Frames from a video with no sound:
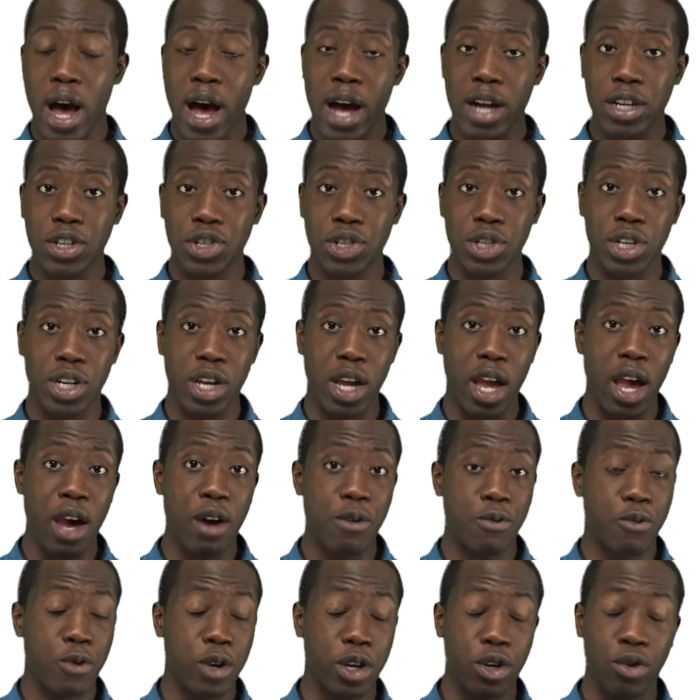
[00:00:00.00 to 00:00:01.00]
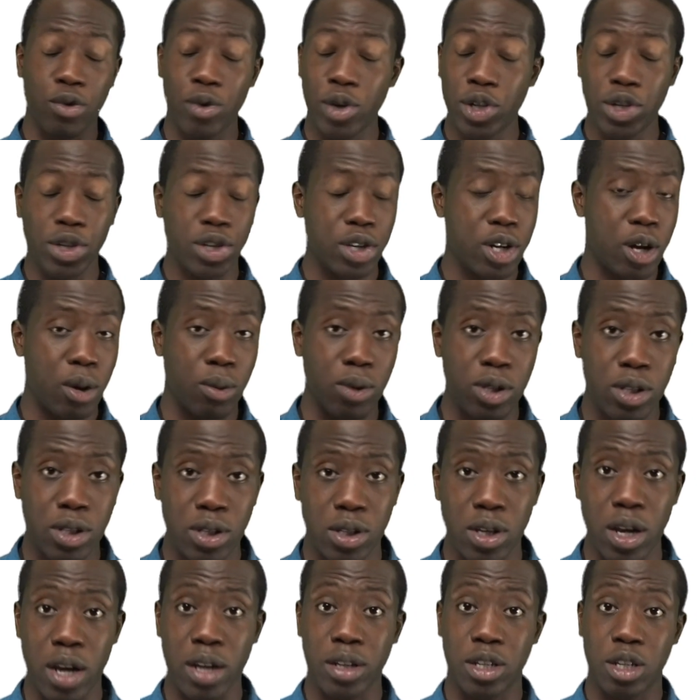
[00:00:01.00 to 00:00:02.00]
actually every Christian, I would
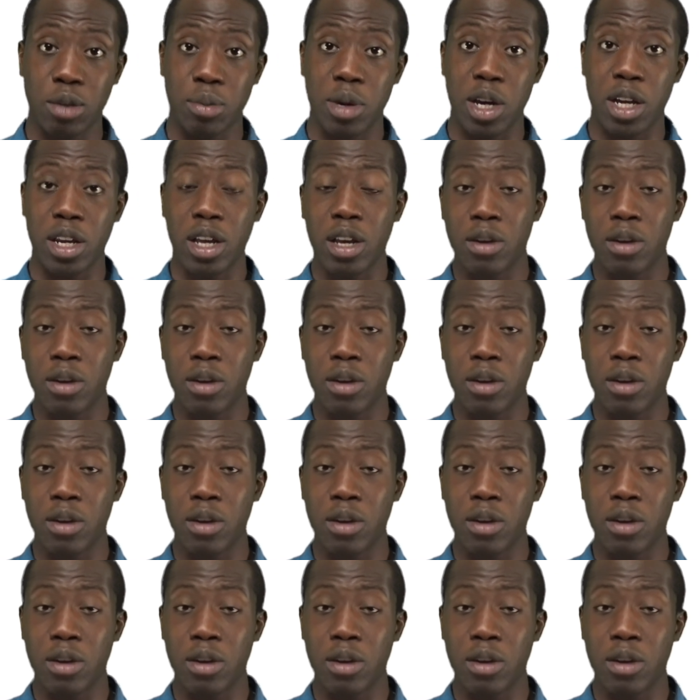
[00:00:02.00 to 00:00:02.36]
say, to be an